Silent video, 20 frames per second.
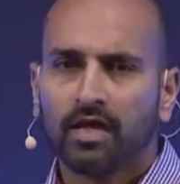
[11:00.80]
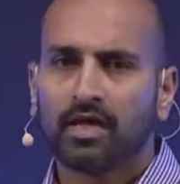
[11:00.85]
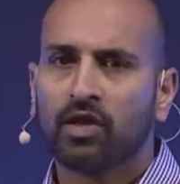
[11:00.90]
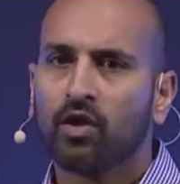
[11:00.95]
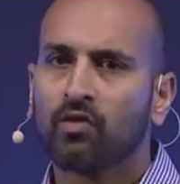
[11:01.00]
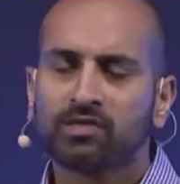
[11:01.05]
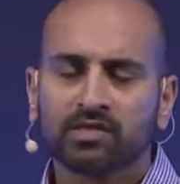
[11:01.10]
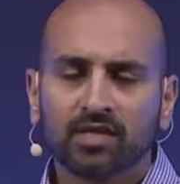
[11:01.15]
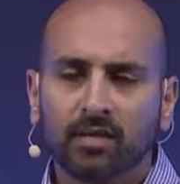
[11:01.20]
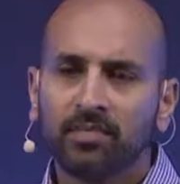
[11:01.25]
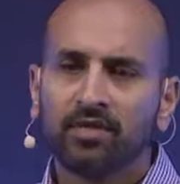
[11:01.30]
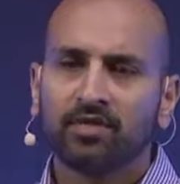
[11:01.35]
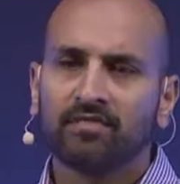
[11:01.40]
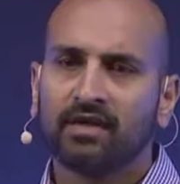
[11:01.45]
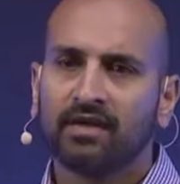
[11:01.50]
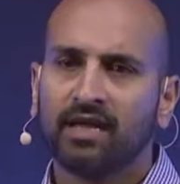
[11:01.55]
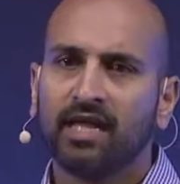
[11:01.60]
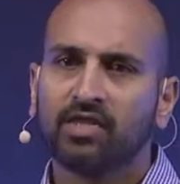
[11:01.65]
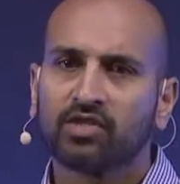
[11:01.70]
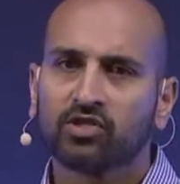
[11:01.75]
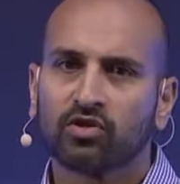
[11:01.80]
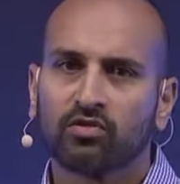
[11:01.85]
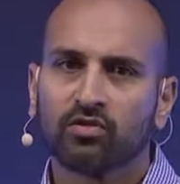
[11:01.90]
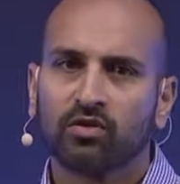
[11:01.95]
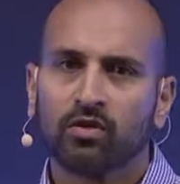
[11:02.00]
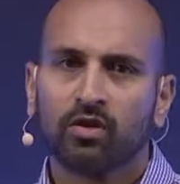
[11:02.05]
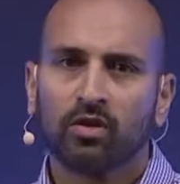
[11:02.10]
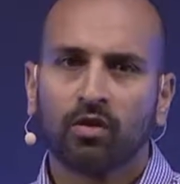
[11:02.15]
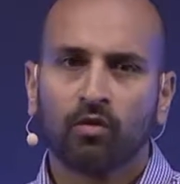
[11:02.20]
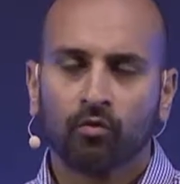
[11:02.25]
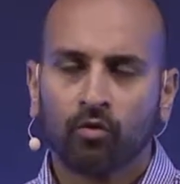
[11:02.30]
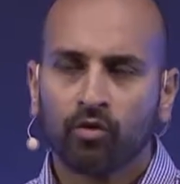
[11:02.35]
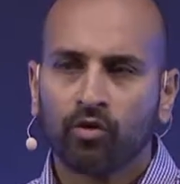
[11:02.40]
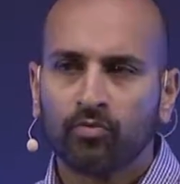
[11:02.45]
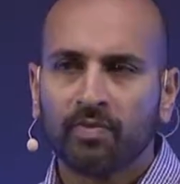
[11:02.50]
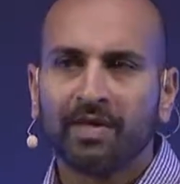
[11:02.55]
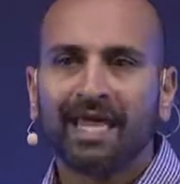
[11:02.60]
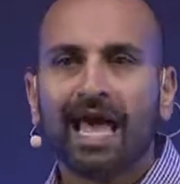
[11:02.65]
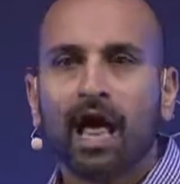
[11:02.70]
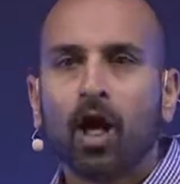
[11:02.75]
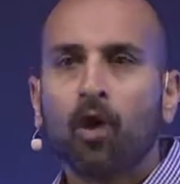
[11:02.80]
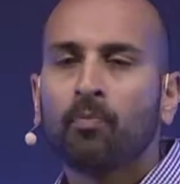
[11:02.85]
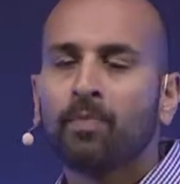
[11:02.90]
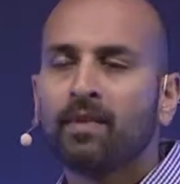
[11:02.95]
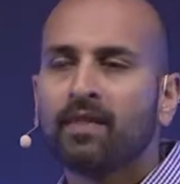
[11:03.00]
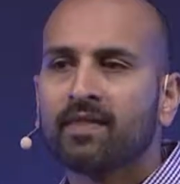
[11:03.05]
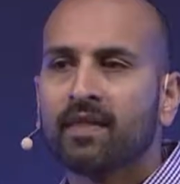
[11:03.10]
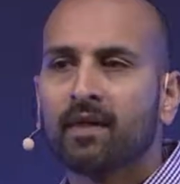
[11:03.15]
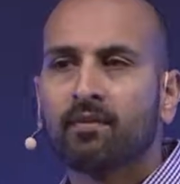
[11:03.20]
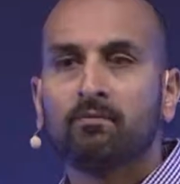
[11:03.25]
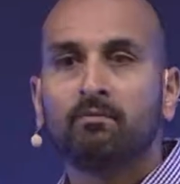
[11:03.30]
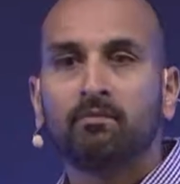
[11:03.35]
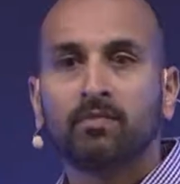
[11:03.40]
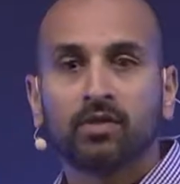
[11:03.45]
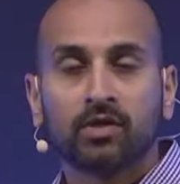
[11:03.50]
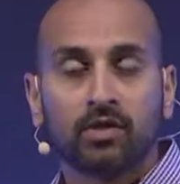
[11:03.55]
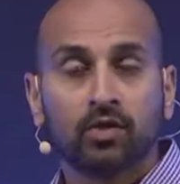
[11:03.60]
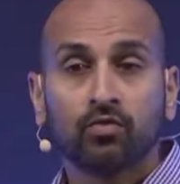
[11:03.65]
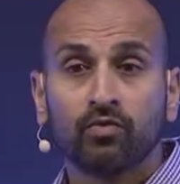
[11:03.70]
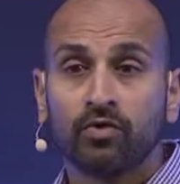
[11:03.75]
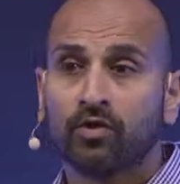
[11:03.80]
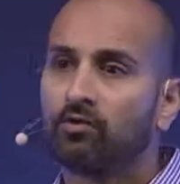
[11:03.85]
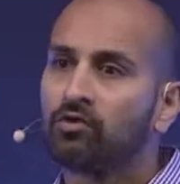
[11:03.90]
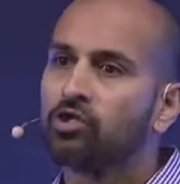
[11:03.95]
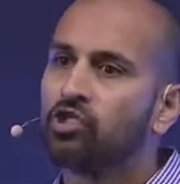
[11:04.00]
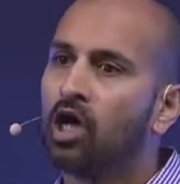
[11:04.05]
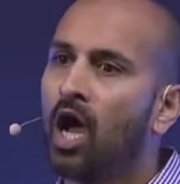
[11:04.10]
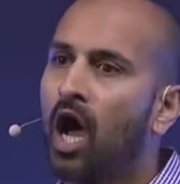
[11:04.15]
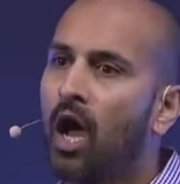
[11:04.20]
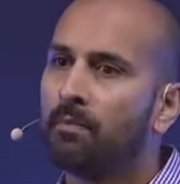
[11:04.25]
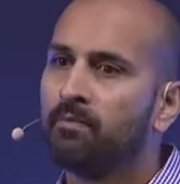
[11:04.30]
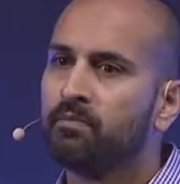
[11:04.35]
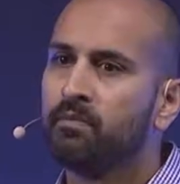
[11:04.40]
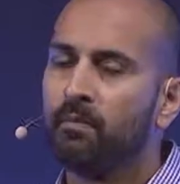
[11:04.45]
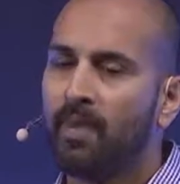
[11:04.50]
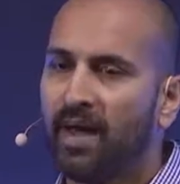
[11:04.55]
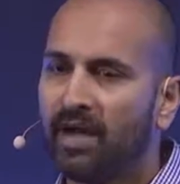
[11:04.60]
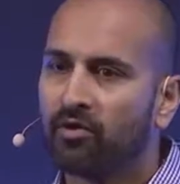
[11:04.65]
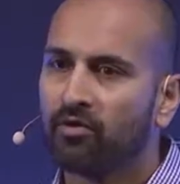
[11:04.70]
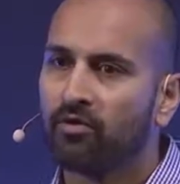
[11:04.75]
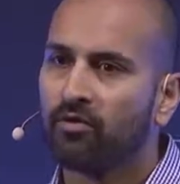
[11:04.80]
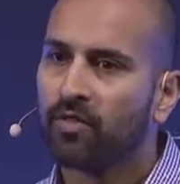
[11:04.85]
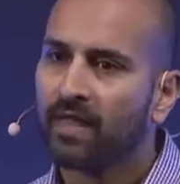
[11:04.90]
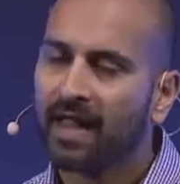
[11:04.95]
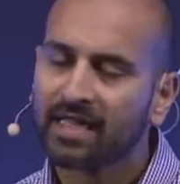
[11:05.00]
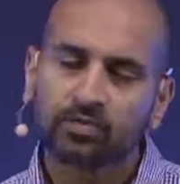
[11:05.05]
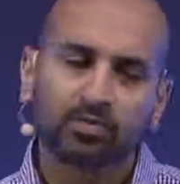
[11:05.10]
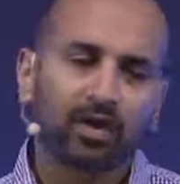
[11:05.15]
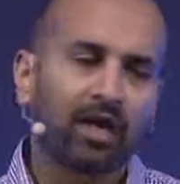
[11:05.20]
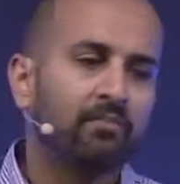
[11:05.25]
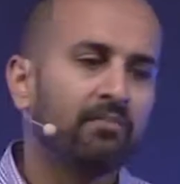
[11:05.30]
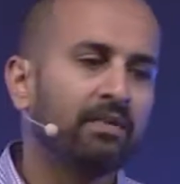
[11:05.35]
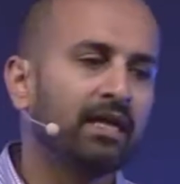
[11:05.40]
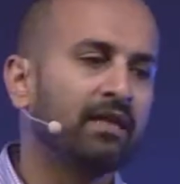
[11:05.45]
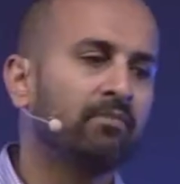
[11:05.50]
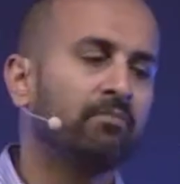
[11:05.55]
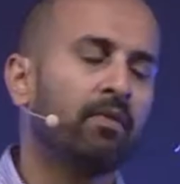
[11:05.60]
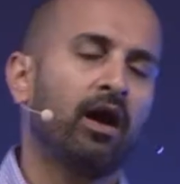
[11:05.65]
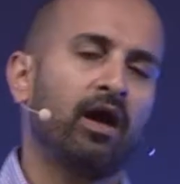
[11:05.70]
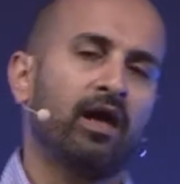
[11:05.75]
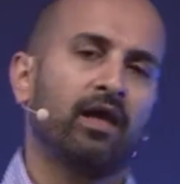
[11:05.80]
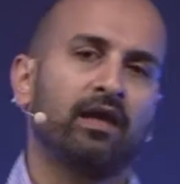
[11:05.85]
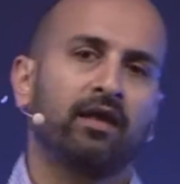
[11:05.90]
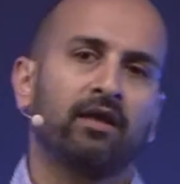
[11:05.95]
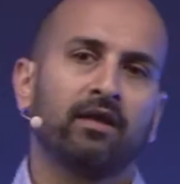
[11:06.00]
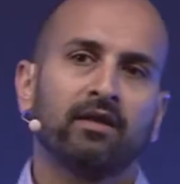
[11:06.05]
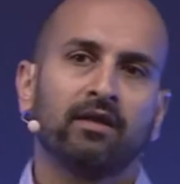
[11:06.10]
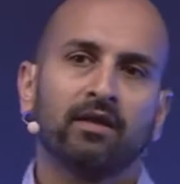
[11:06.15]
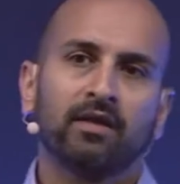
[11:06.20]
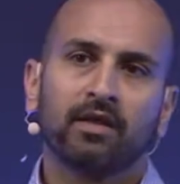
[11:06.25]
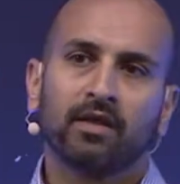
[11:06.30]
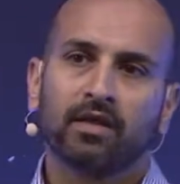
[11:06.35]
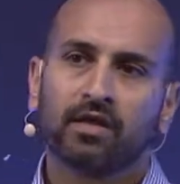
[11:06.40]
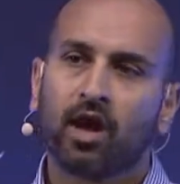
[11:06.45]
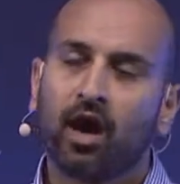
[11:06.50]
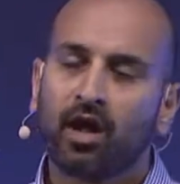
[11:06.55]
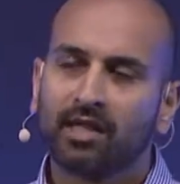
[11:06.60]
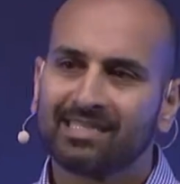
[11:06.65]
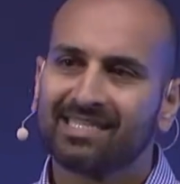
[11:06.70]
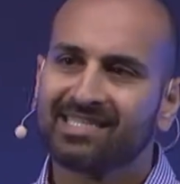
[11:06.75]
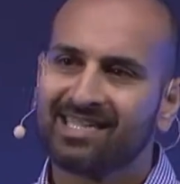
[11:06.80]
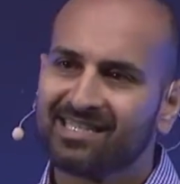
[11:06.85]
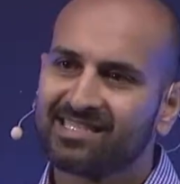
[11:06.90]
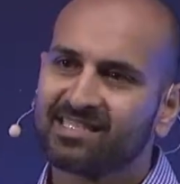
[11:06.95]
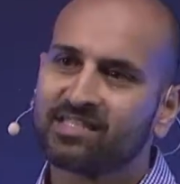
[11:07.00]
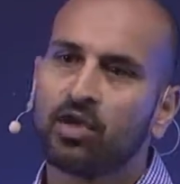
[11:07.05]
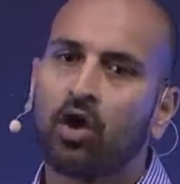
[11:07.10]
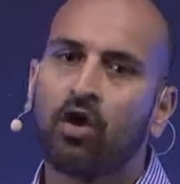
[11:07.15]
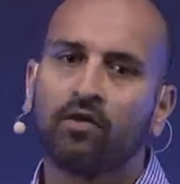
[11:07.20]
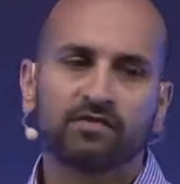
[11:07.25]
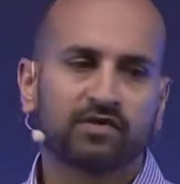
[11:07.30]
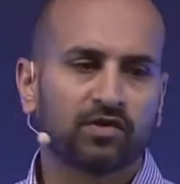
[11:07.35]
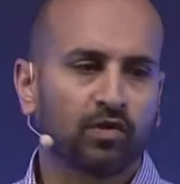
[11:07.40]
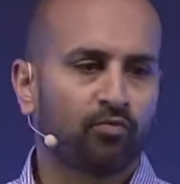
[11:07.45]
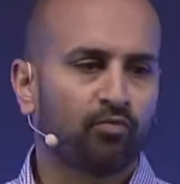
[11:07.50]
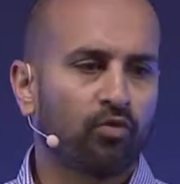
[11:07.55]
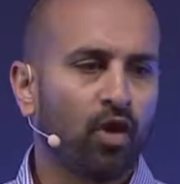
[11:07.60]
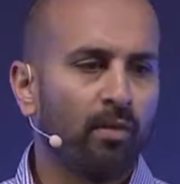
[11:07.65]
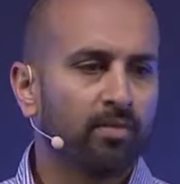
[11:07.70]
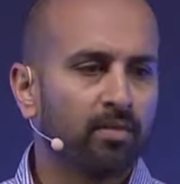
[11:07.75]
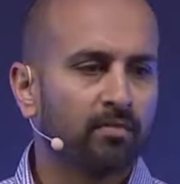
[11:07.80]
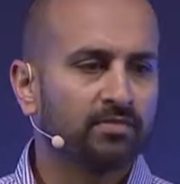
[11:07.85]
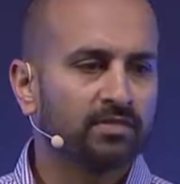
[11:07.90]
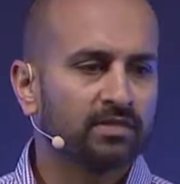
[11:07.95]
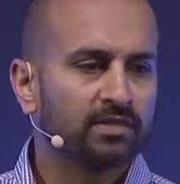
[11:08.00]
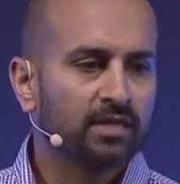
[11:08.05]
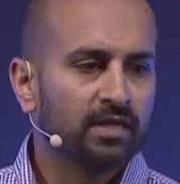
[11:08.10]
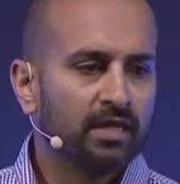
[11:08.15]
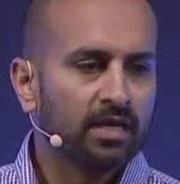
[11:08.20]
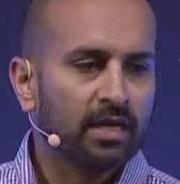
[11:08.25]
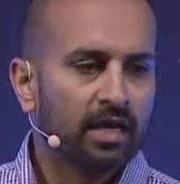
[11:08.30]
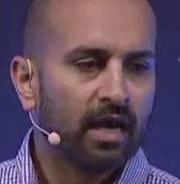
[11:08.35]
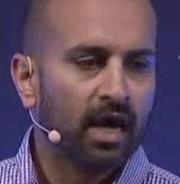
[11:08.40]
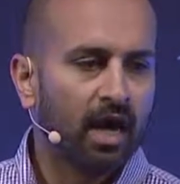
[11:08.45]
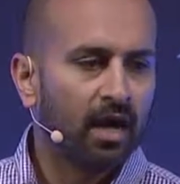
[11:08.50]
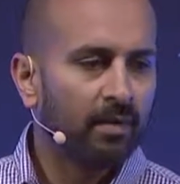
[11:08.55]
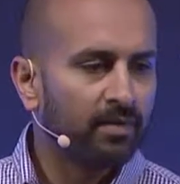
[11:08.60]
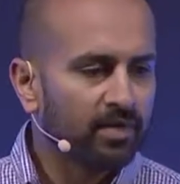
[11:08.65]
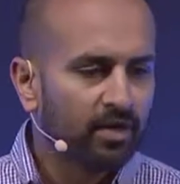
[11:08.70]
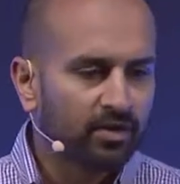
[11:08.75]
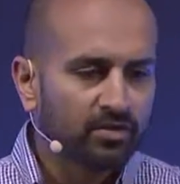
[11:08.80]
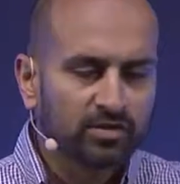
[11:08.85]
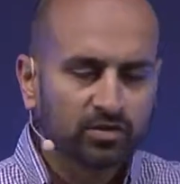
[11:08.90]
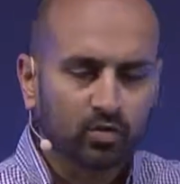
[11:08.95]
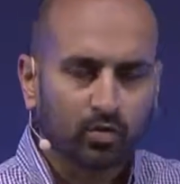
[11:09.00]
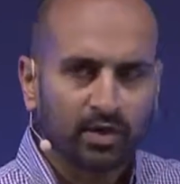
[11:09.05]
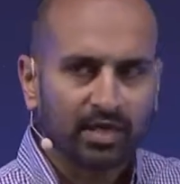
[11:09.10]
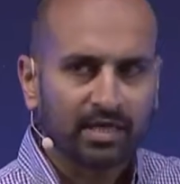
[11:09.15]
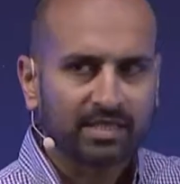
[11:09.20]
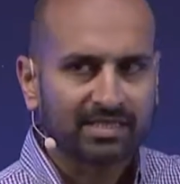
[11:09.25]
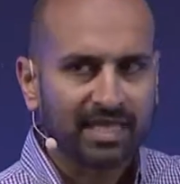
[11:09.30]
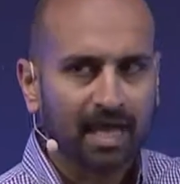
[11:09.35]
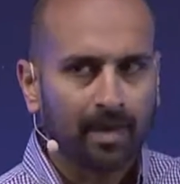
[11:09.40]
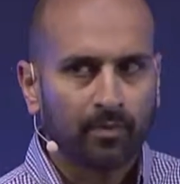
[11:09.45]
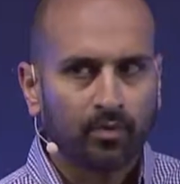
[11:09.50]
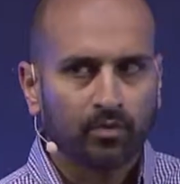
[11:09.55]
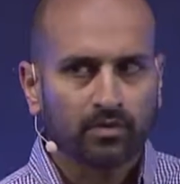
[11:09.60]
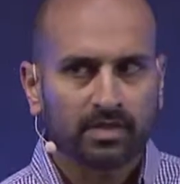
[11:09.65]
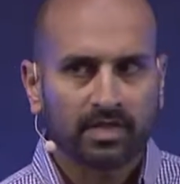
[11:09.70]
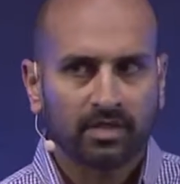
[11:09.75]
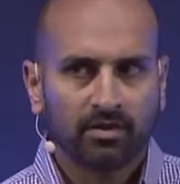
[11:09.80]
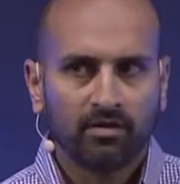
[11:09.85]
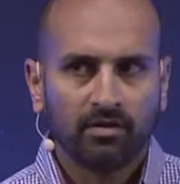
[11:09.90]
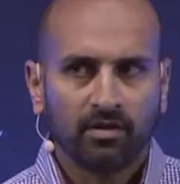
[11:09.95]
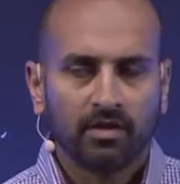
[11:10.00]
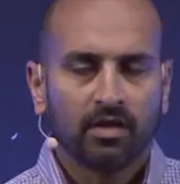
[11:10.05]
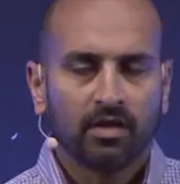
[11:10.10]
something of that nature, we would be helping them do their job better. That's what I mean by content that solves their problems. Here's 3 examples here.